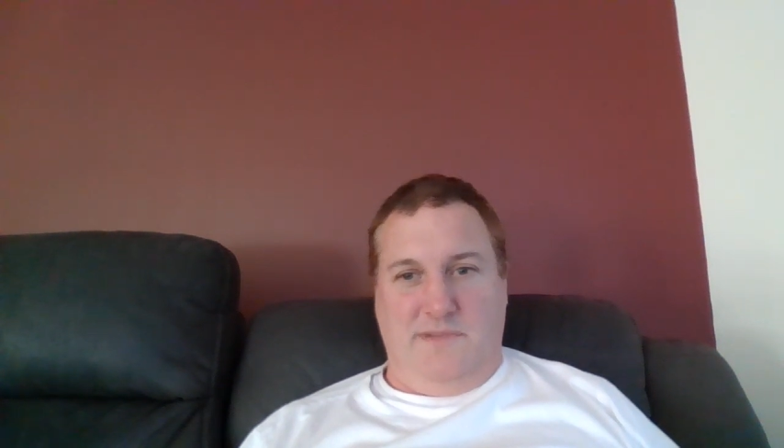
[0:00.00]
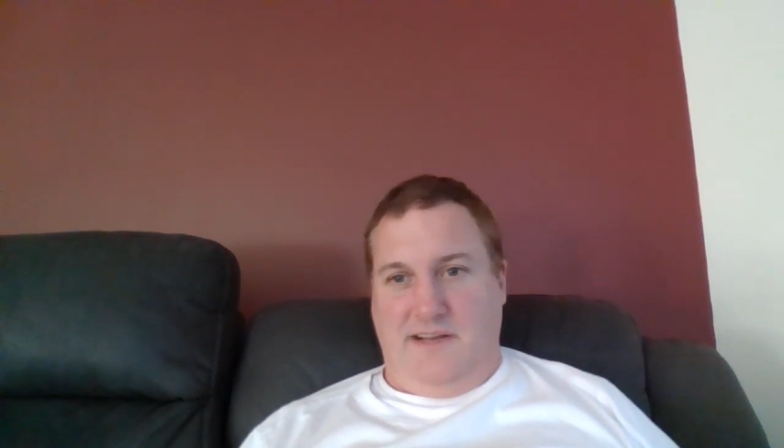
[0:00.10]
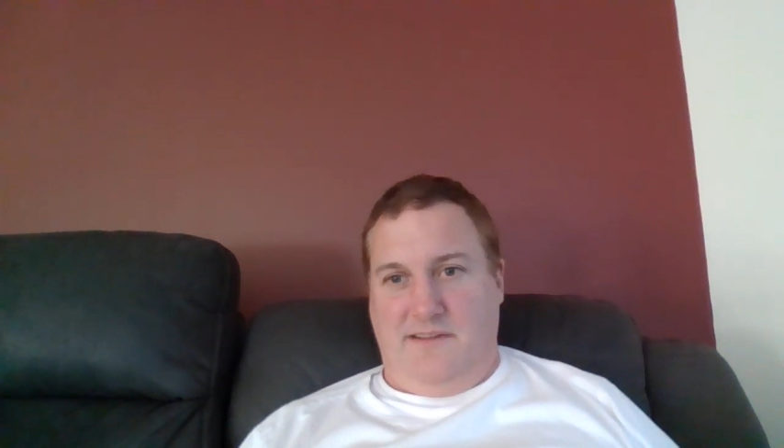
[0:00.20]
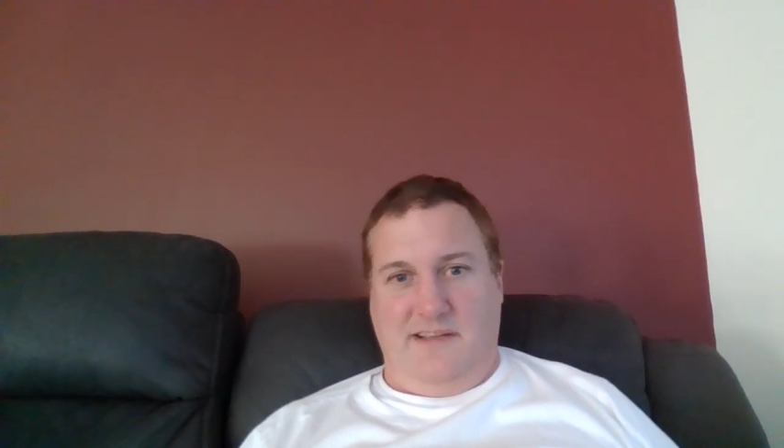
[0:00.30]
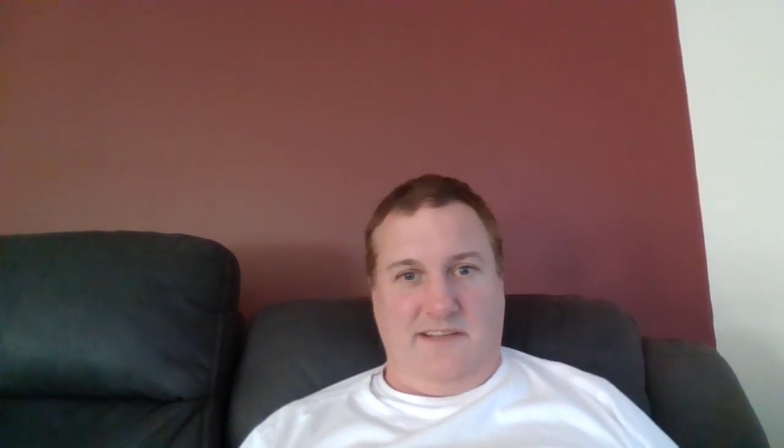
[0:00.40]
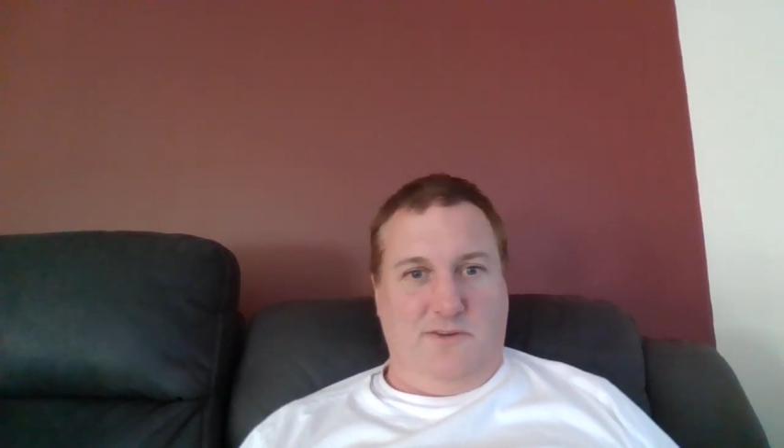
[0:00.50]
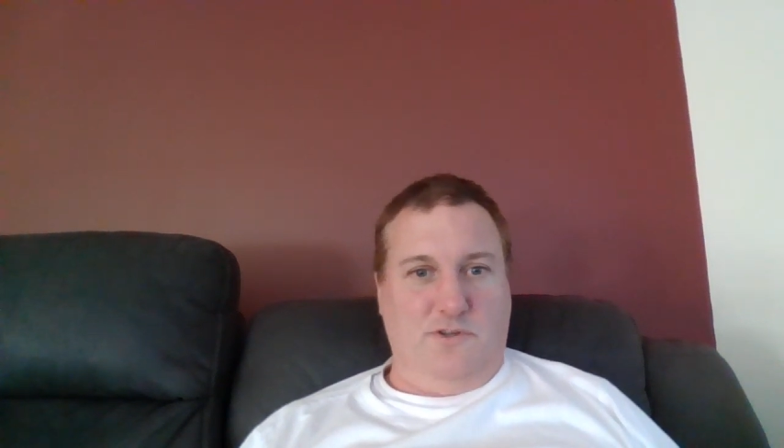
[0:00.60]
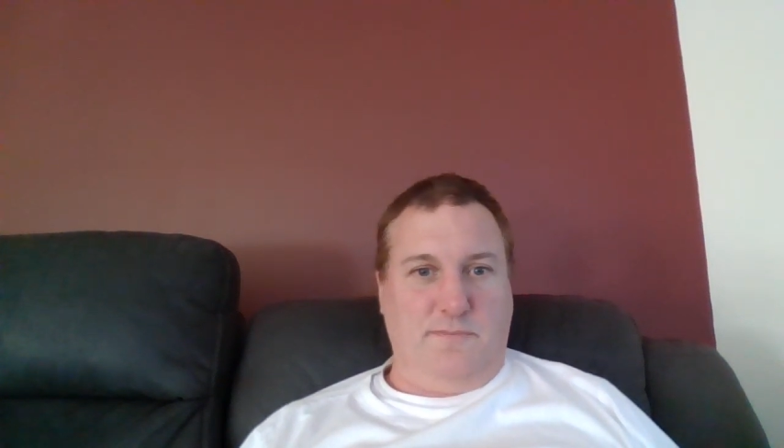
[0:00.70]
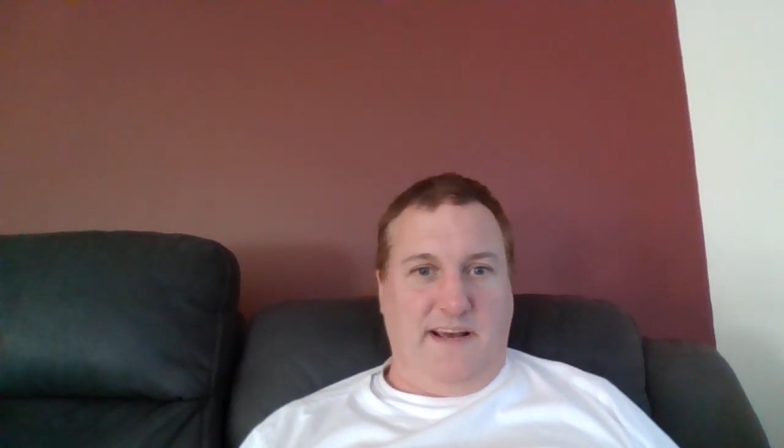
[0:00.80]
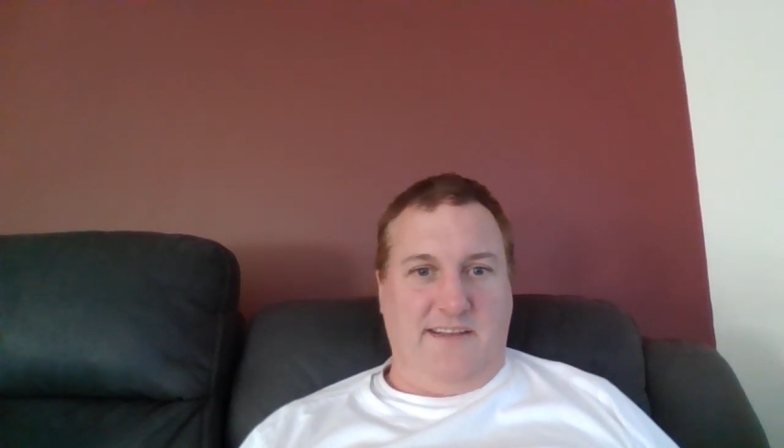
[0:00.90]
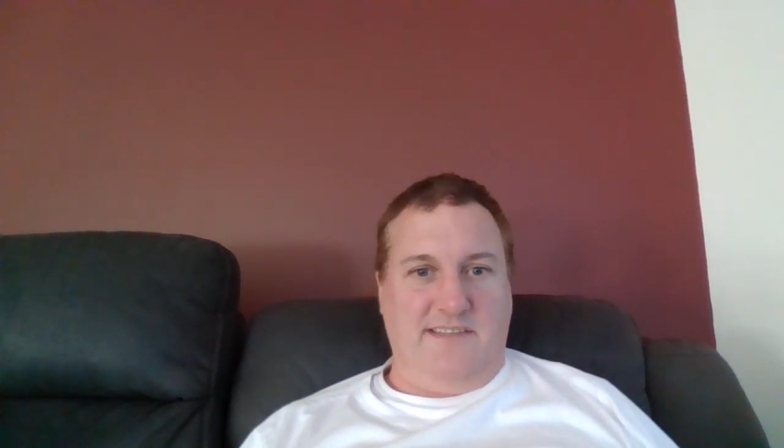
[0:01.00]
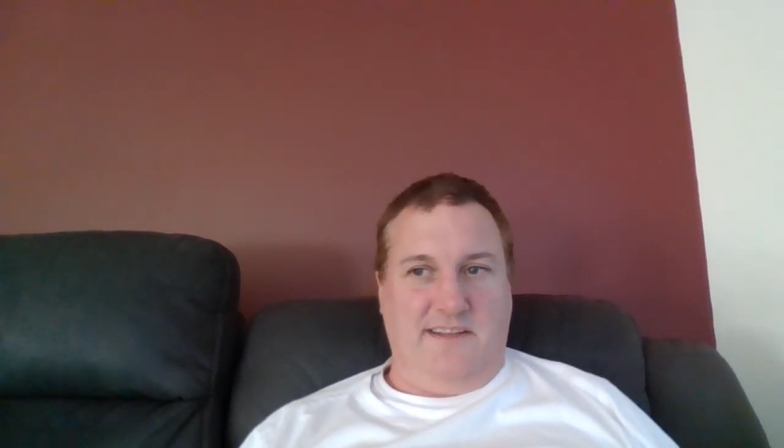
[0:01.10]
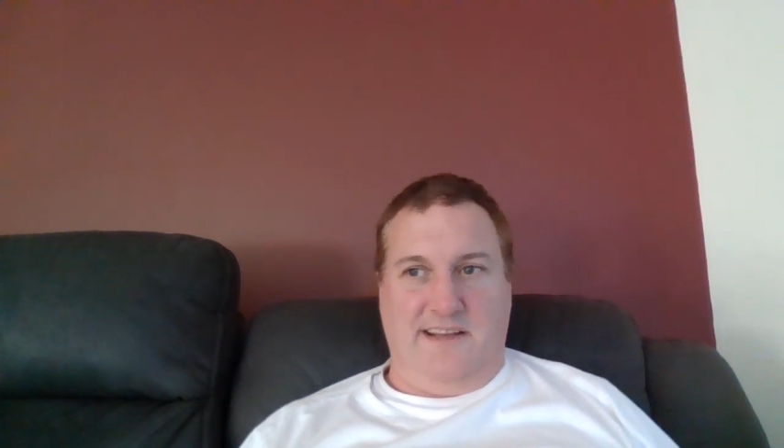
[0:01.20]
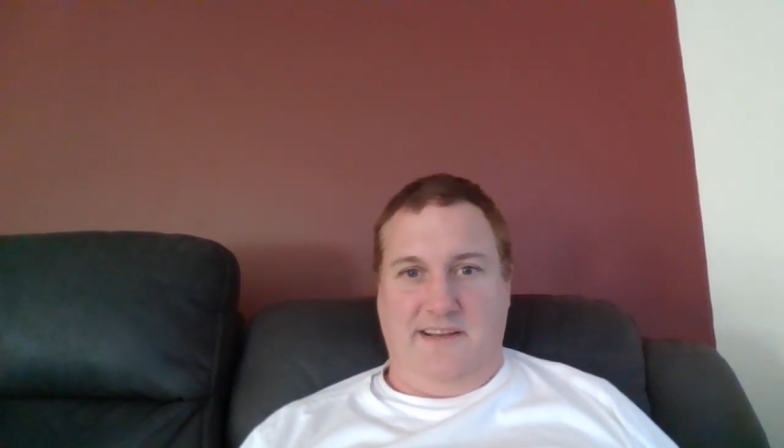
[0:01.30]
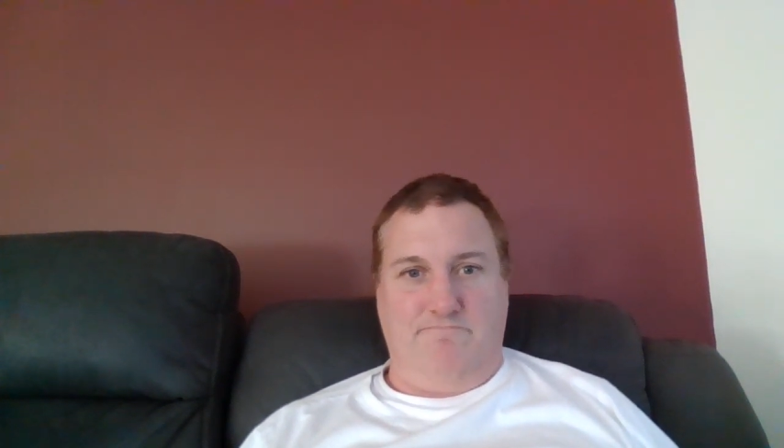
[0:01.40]
They think it looks bad,
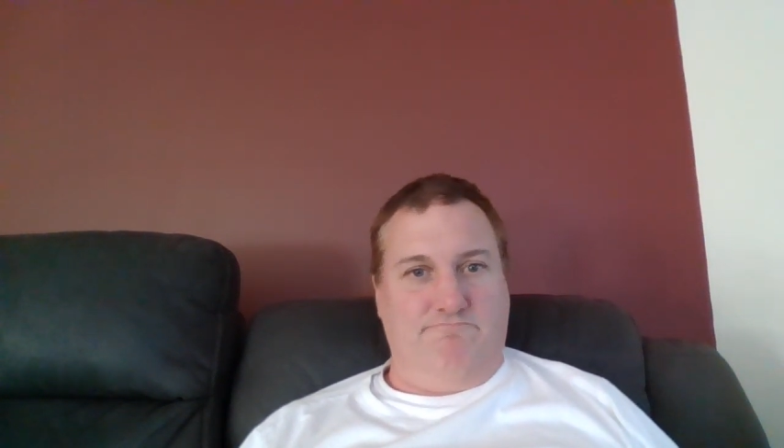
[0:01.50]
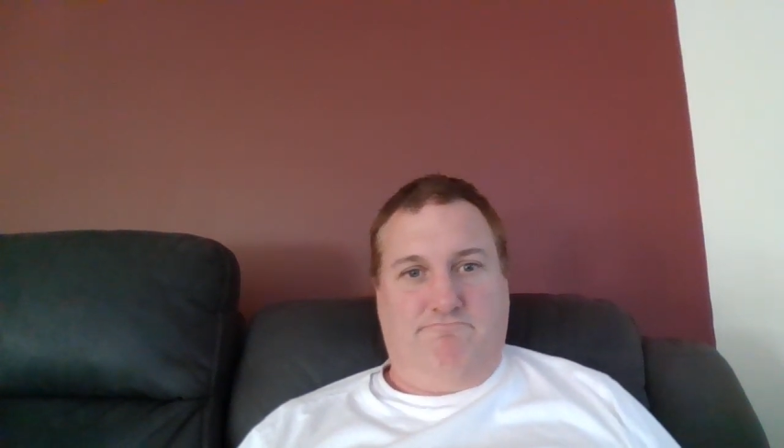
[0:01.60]
so they